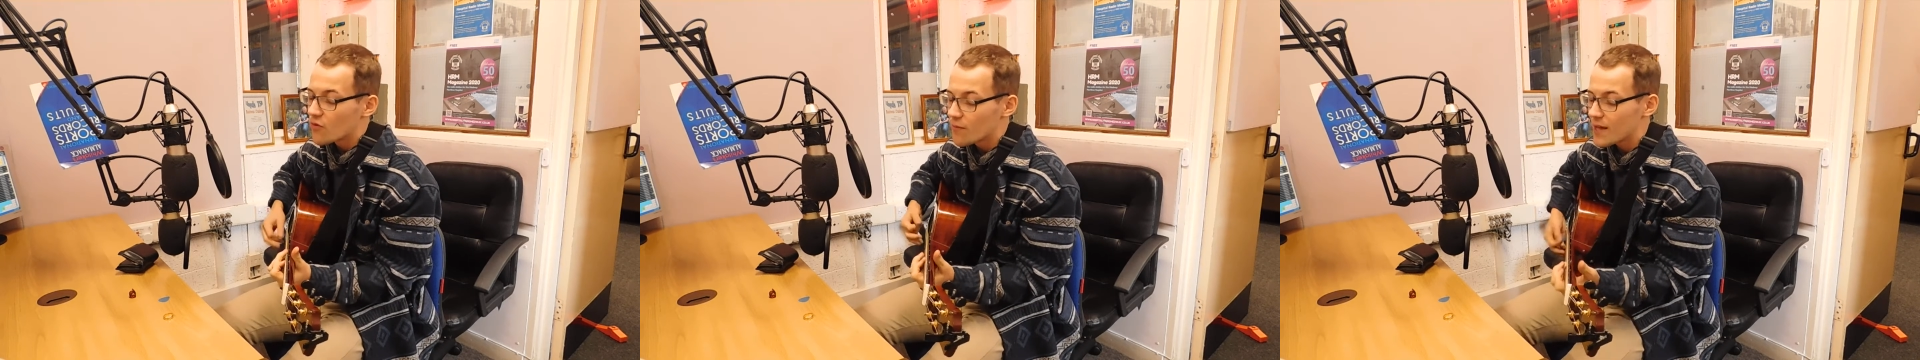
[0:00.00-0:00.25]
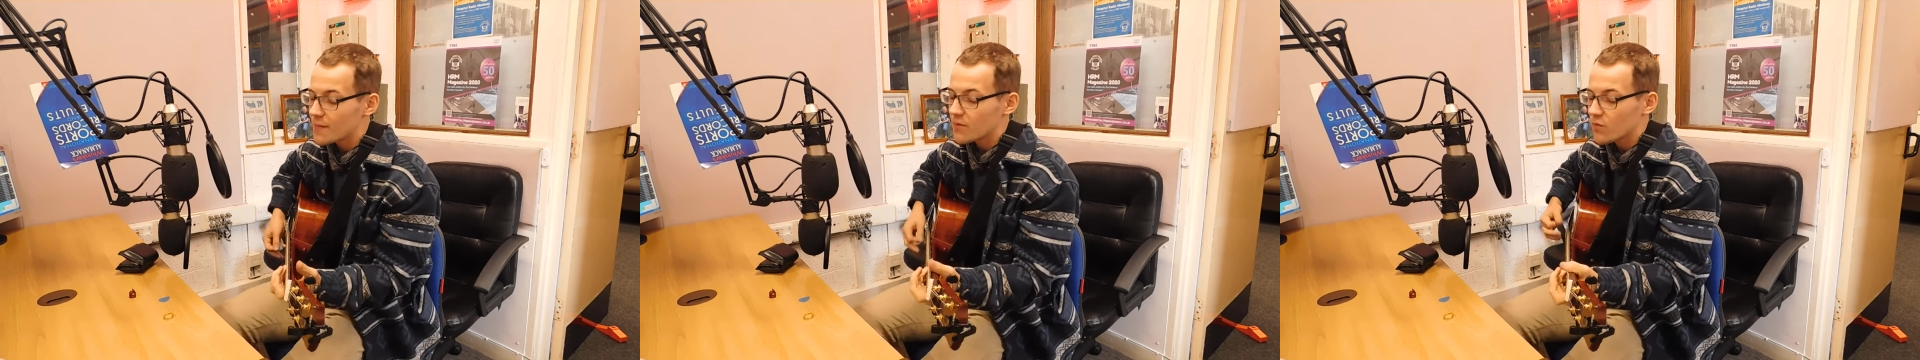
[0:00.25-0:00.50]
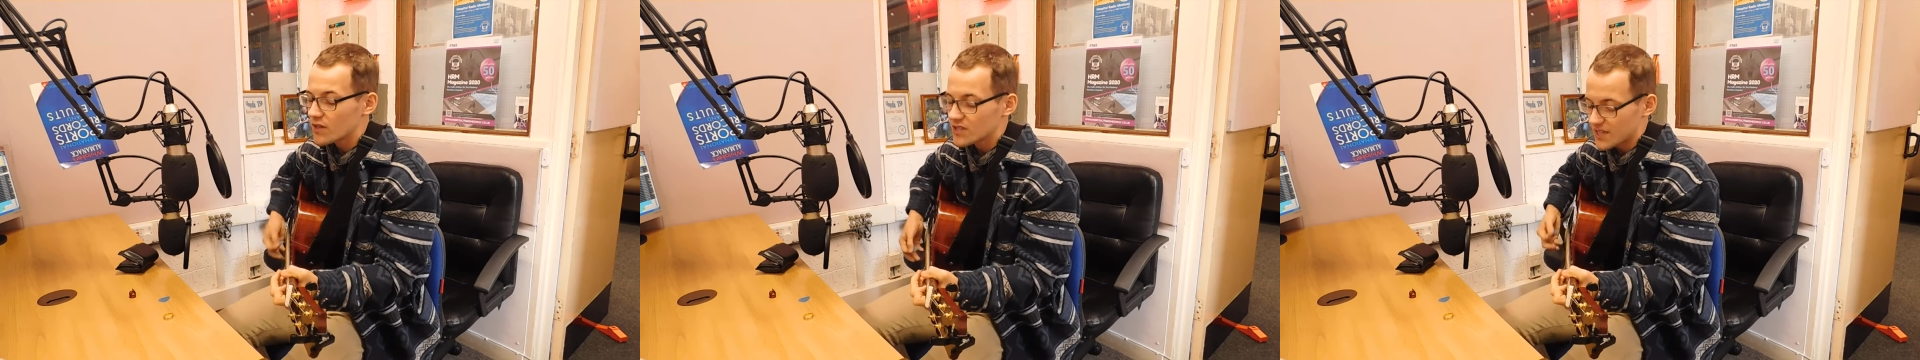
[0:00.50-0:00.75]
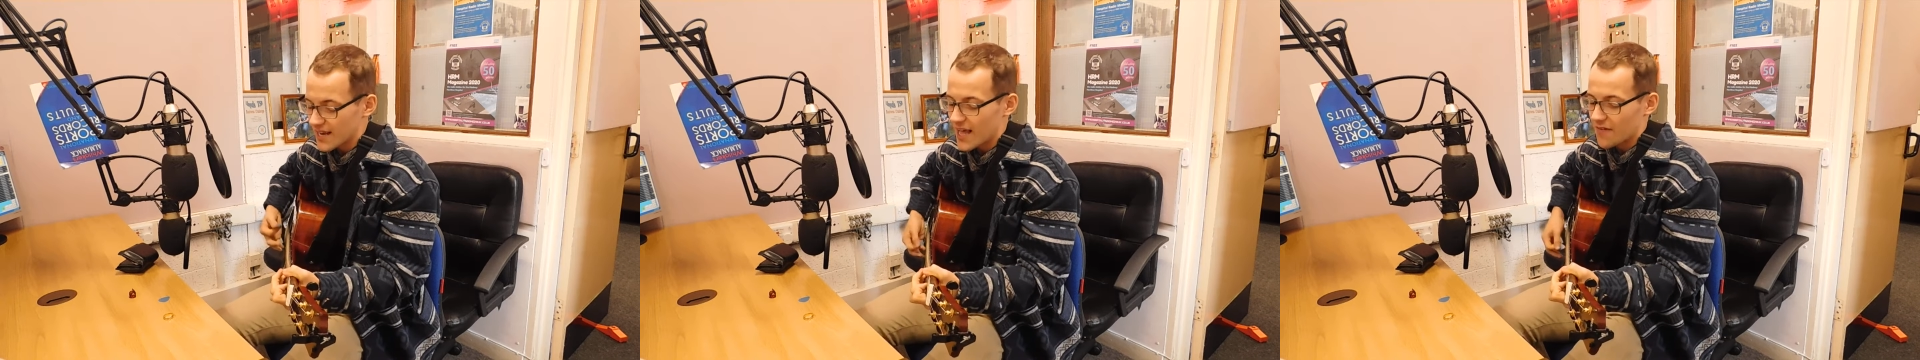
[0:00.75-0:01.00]
remember
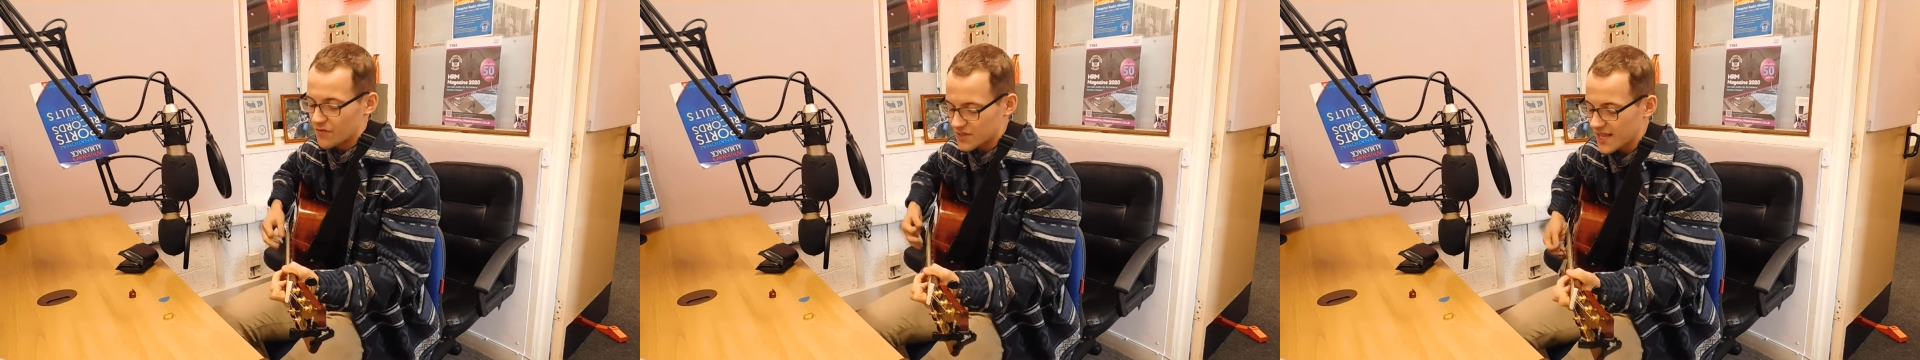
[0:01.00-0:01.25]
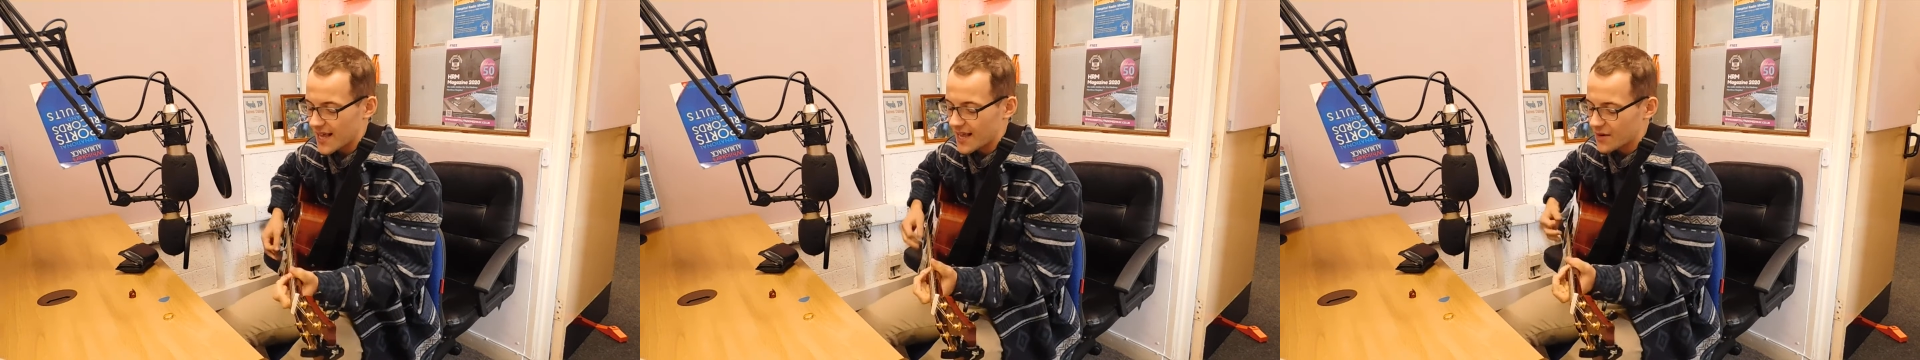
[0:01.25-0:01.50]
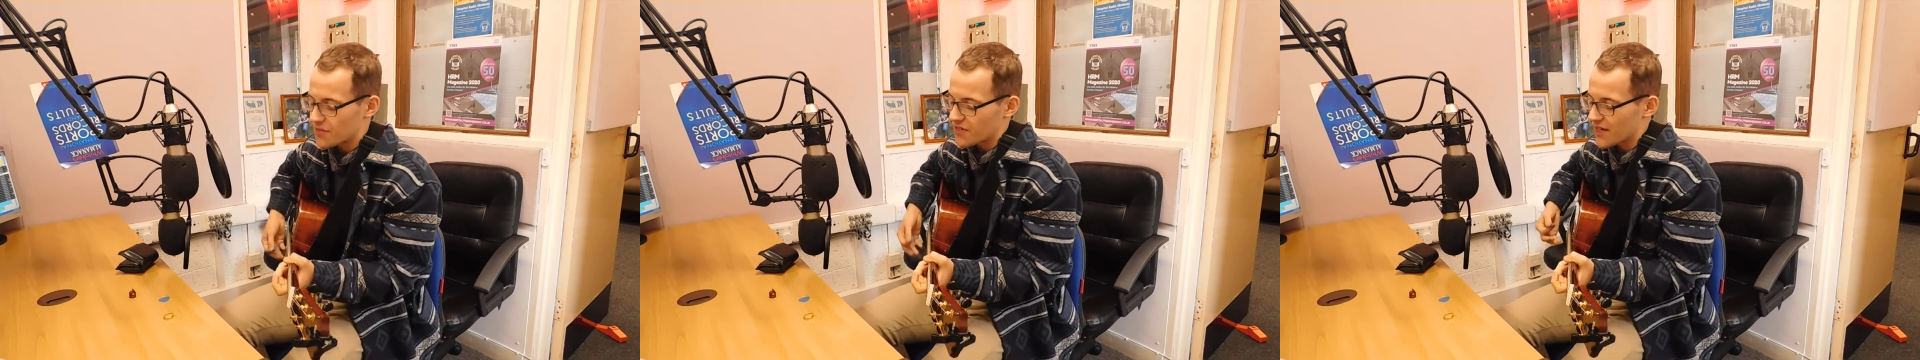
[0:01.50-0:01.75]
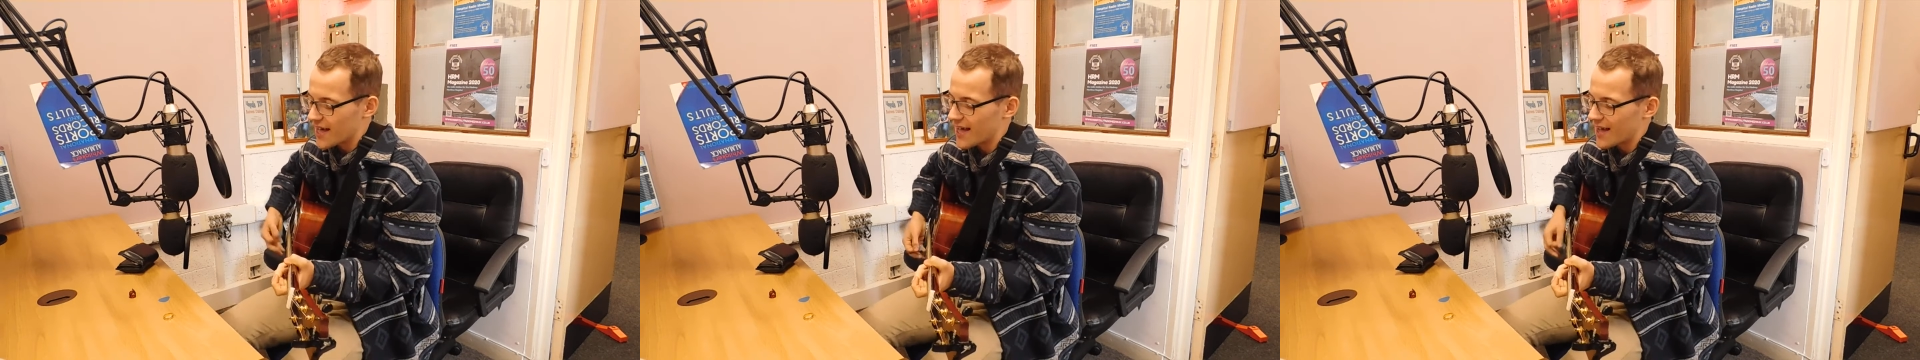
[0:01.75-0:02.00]
what your life was like
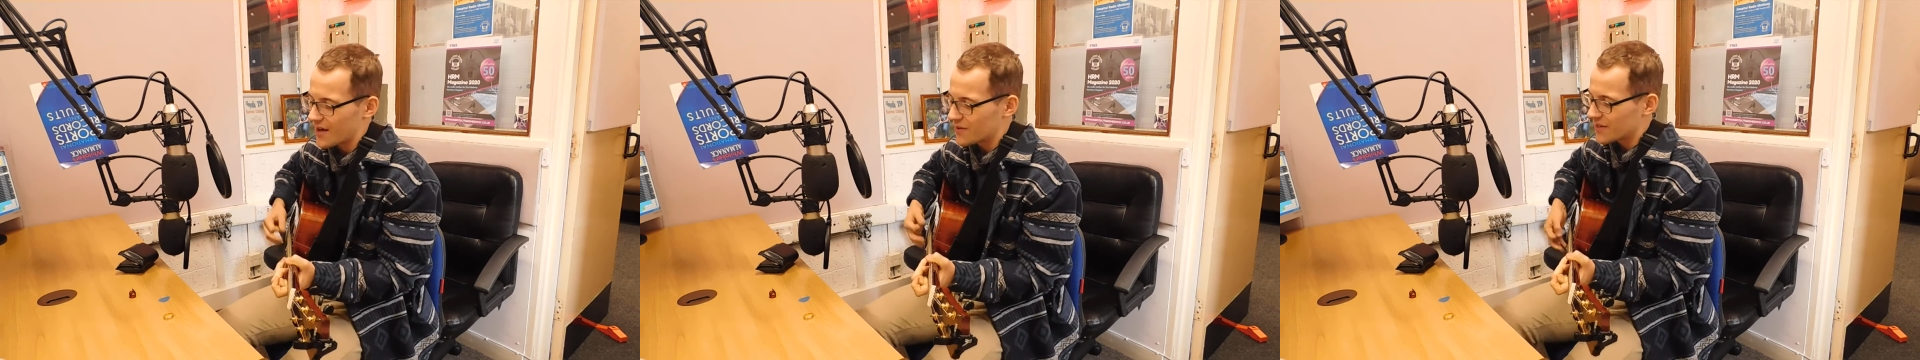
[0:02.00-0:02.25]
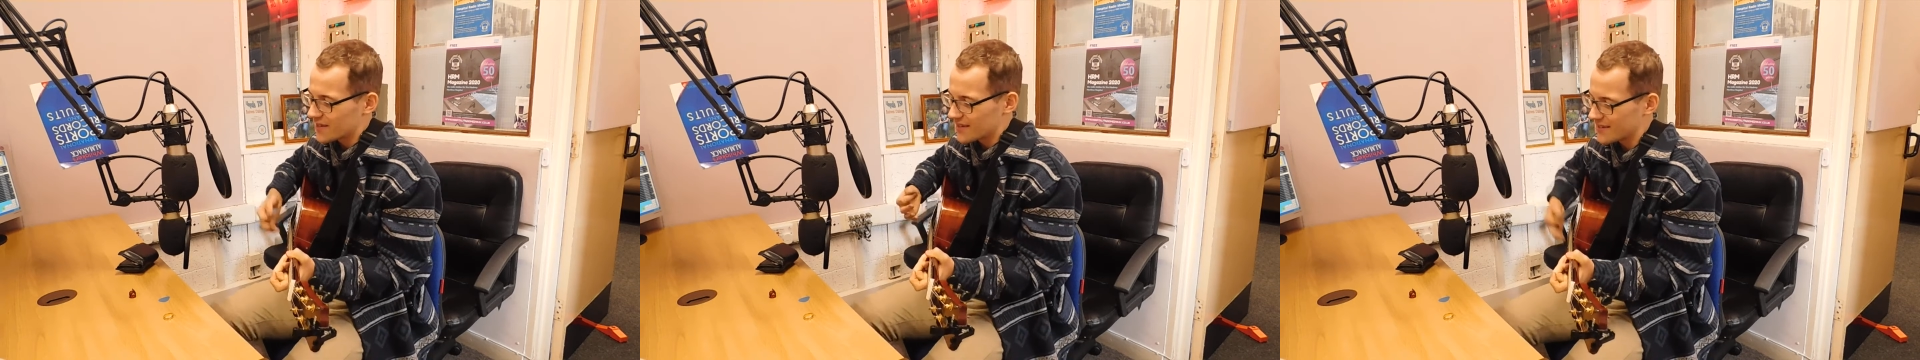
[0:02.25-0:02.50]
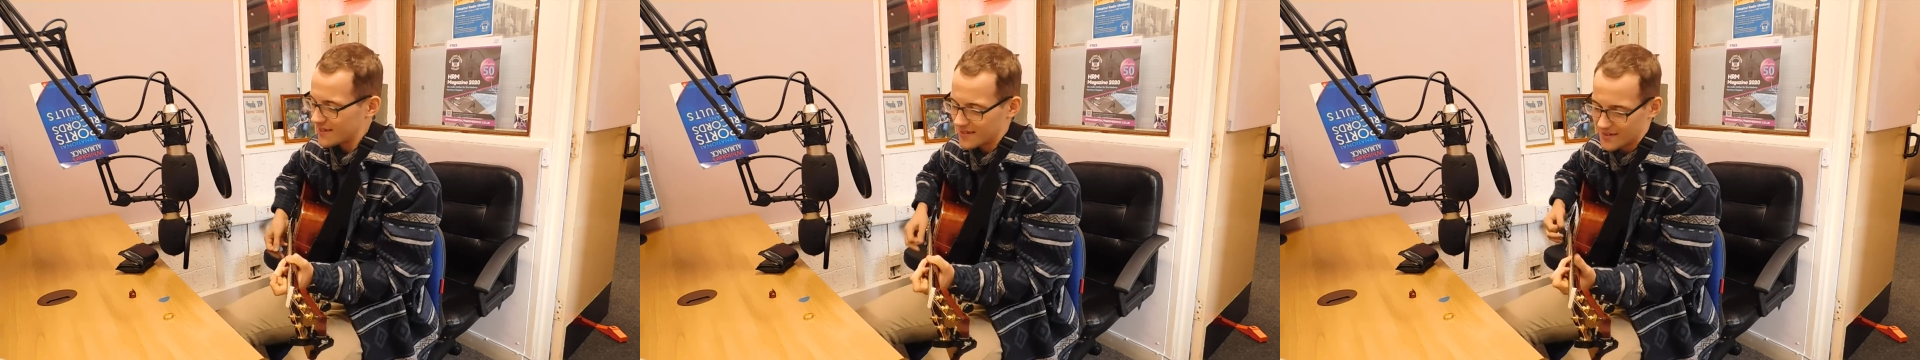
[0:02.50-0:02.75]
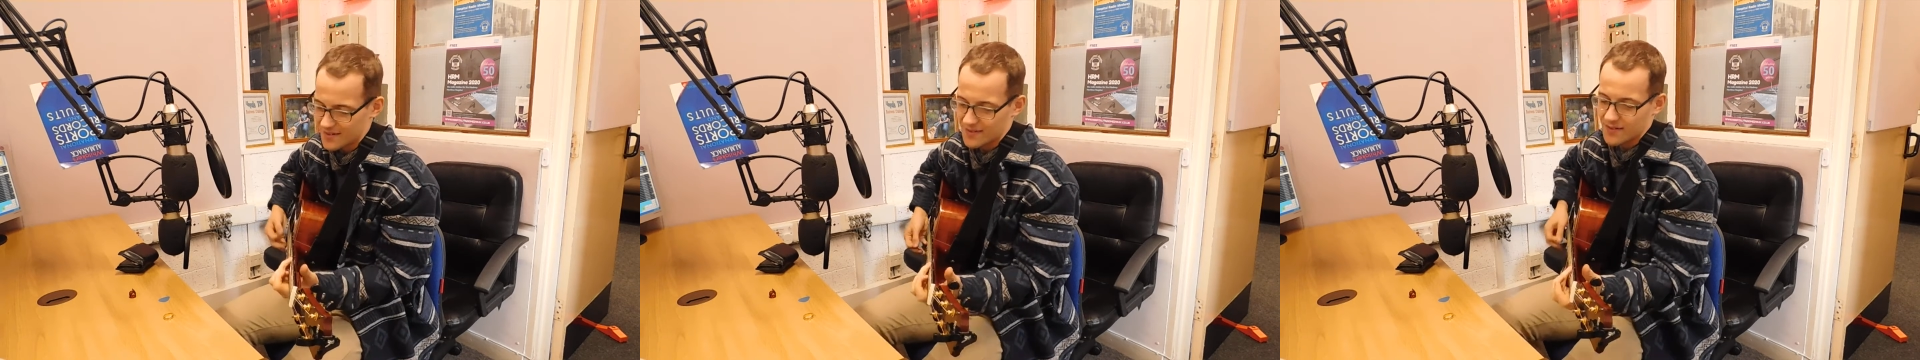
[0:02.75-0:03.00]
without
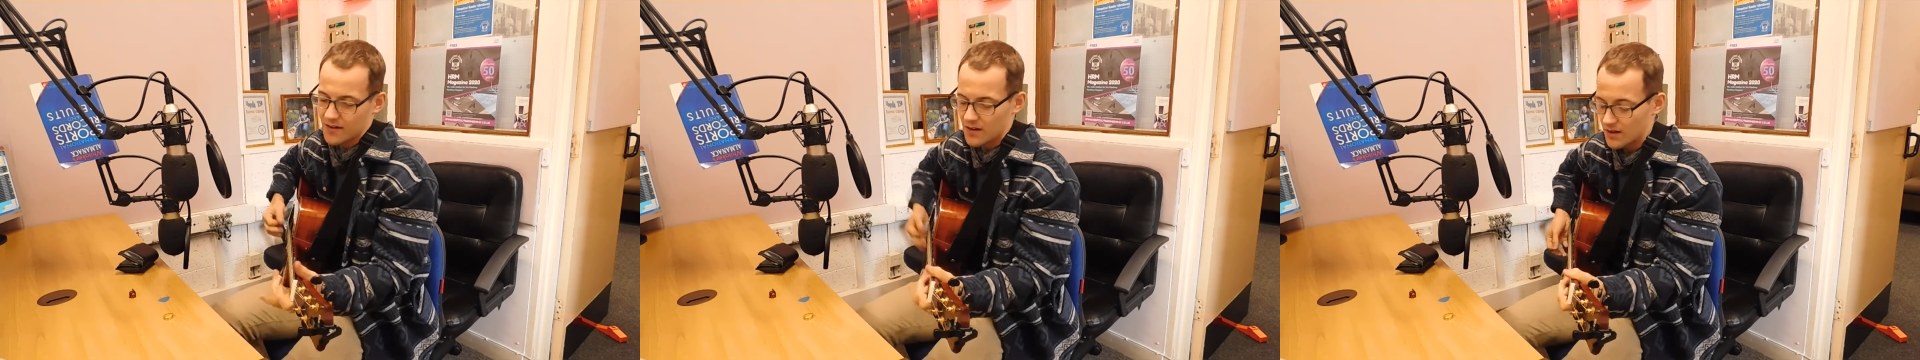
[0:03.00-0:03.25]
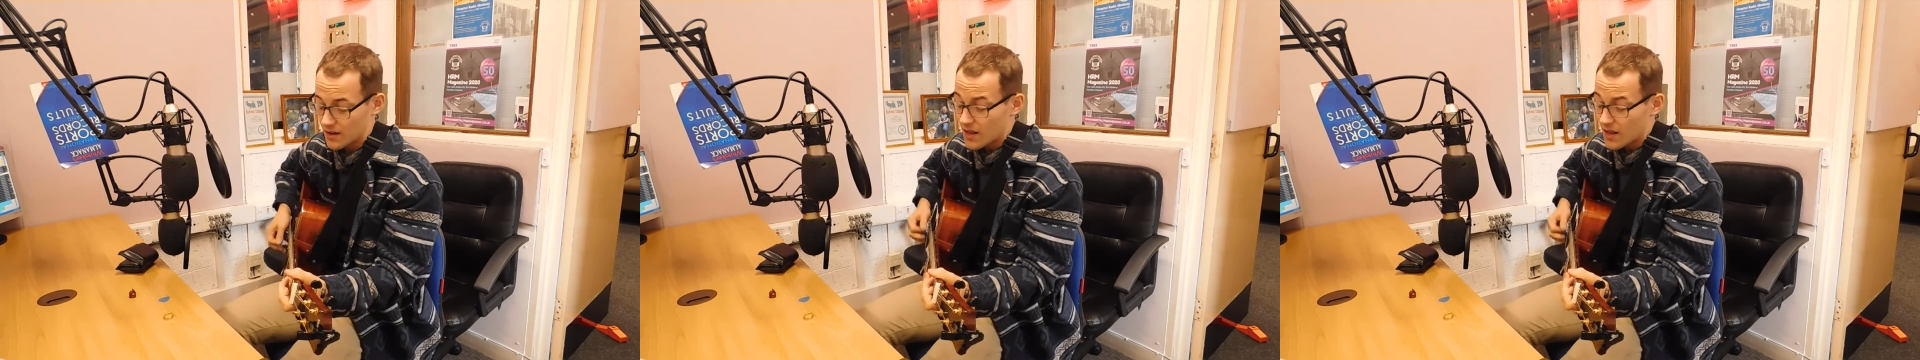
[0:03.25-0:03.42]
it.